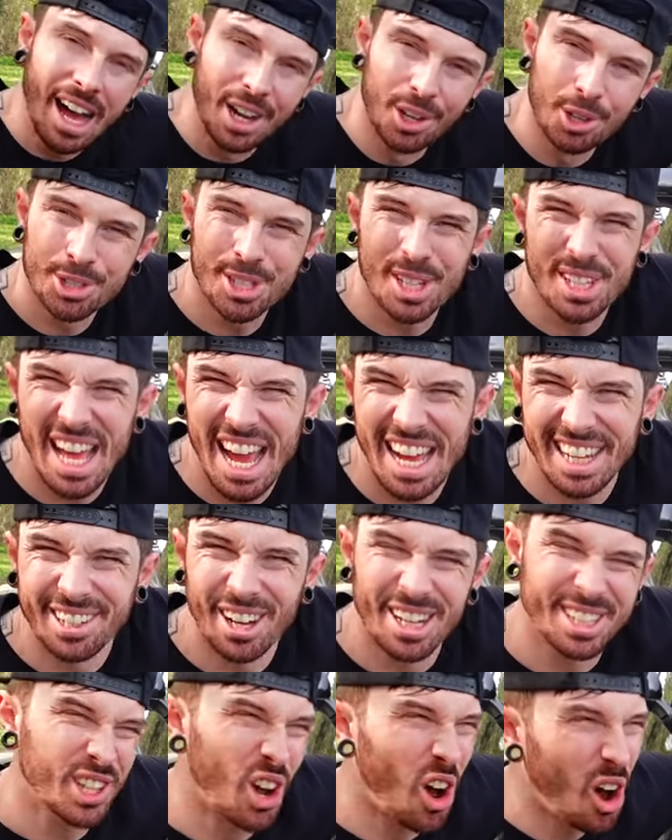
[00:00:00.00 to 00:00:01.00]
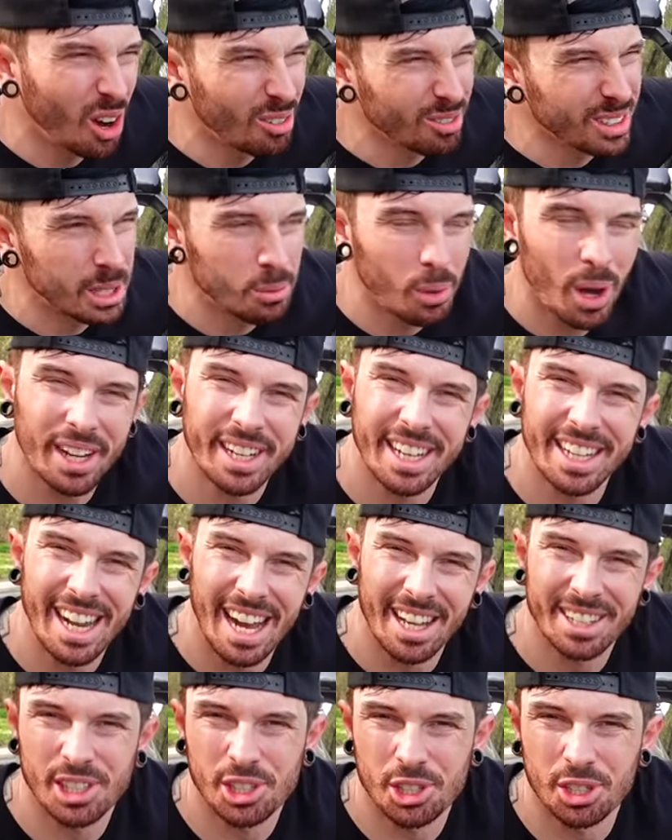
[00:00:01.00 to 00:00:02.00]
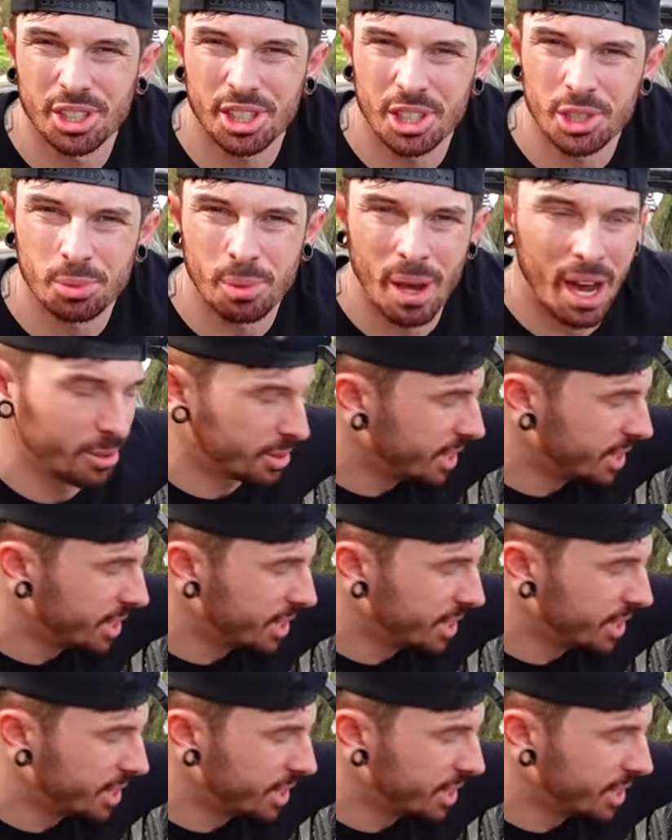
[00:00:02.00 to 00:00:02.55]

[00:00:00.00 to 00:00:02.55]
And also the headlights aren't really working how they should as well.